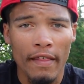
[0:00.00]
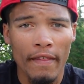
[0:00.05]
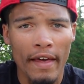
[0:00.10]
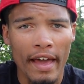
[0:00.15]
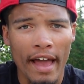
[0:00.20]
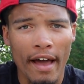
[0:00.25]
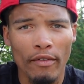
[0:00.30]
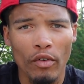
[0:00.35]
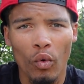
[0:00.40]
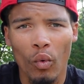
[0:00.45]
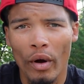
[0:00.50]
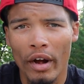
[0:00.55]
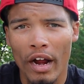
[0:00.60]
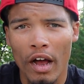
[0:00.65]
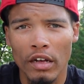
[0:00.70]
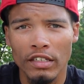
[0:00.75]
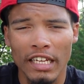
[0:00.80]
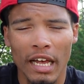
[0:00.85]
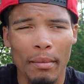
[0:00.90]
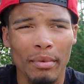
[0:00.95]
They have a
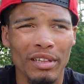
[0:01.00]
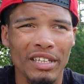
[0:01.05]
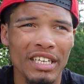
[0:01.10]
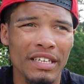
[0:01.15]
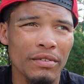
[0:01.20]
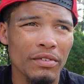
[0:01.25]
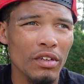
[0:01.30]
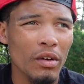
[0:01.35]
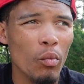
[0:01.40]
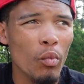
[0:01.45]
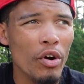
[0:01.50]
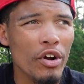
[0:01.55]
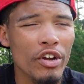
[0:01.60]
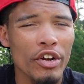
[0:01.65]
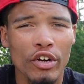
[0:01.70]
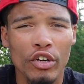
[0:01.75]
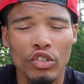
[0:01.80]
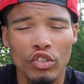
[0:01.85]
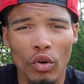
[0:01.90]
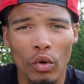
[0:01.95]
warehouse, I believe, somewhere
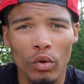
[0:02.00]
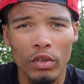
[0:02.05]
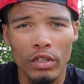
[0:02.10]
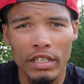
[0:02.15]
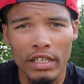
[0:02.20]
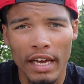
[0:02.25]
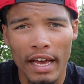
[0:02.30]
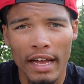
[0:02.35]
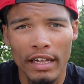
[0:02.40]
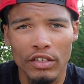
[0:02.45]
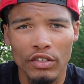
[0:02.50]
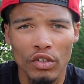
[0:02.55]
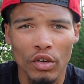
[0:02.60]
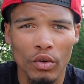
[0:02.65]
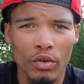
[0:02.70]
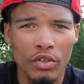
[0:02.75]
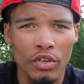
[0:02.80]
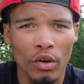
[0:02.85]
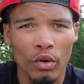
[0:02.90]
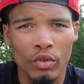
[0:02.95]
near Joliet,
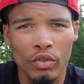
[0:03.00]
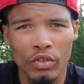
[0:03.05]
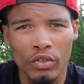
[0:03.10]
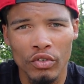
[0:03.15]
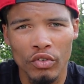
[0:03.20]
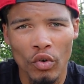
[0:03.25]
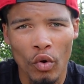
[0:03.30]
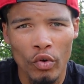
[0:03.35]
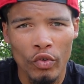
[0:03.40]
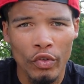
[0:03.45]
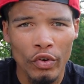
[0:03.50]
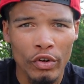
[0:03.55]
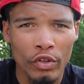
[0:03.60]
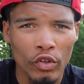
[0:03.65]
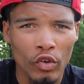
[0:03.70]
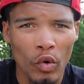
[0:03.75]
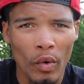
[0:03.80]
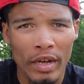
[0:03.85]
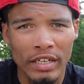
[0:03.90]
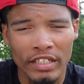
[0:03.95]
so you know, it's northern
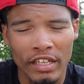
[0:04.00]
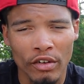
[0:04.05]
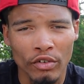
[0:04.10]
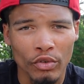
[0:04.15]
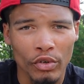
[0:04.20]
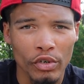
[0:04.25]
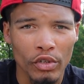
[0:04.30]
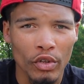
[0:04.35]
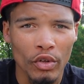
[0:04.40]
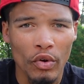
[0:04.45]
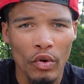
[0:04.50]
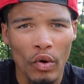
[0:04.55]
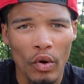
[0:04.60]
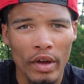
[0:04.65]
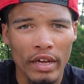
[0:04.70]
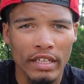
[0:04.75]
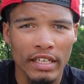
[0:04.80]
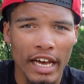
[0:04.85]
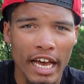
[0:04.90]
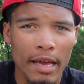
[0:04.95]
Illinois, central
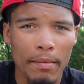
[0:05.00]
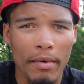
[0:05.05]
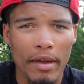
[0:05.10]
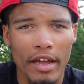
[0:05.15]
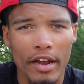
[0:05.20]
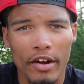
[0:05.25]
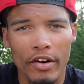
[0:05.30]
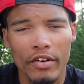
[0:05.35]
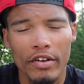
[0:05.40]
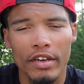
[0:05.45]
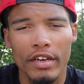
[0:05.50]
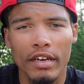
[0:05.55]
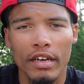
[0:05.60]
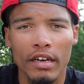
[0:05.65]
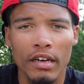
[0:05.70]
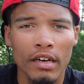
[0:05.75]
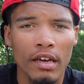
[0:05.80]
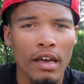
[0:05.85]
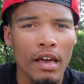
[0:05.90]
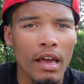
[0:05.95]
Illinois type
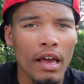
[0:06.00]
area.